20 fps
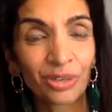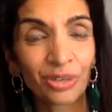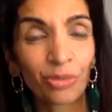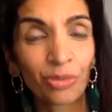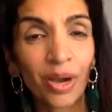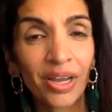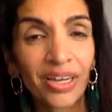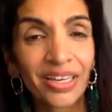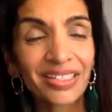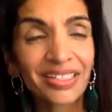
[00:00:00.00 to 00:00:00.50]

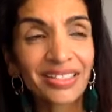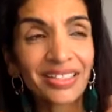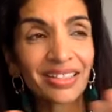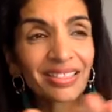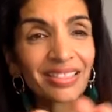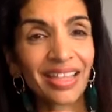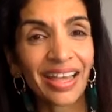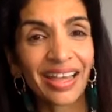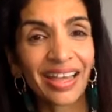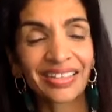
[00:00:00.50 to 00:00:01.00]
what is
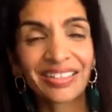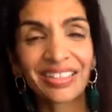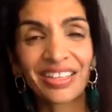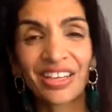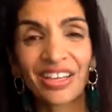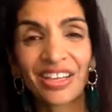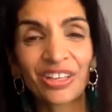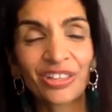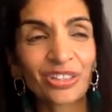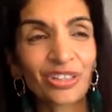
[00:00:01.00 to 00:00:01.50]
it that,
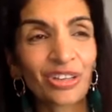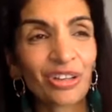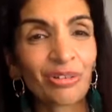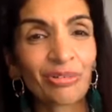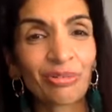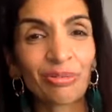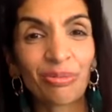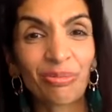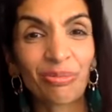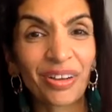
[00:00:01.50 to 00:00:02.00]
you
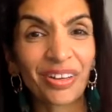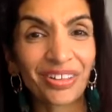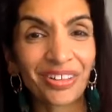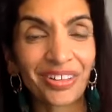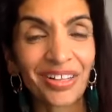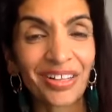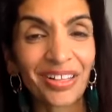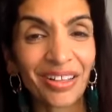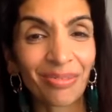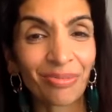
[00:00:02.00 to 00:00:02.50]
know, what are,
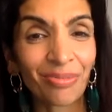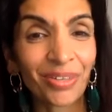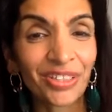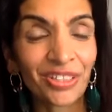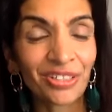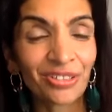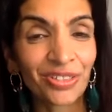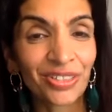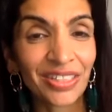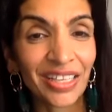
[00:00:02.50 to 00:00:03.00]
uh, when
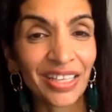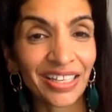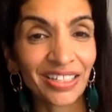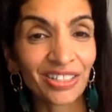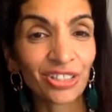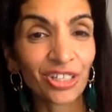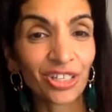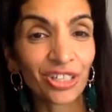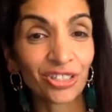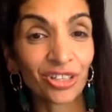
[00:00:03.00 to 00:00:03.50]
you say
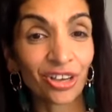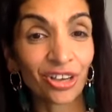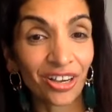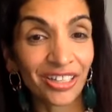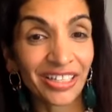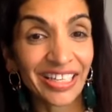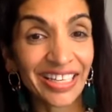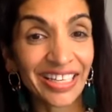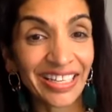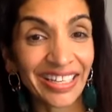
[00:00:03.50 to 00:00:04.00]
to a
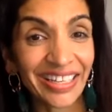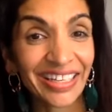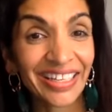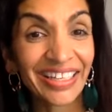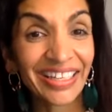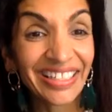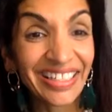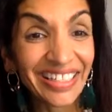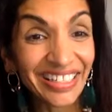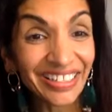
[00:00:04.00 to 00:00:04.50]
doggy,
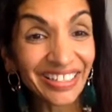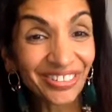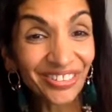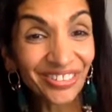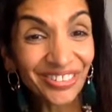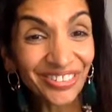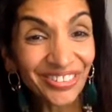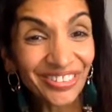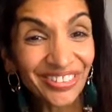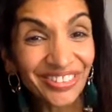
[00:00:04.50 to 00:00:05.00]

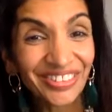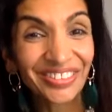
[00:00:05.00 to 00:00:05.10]
heal?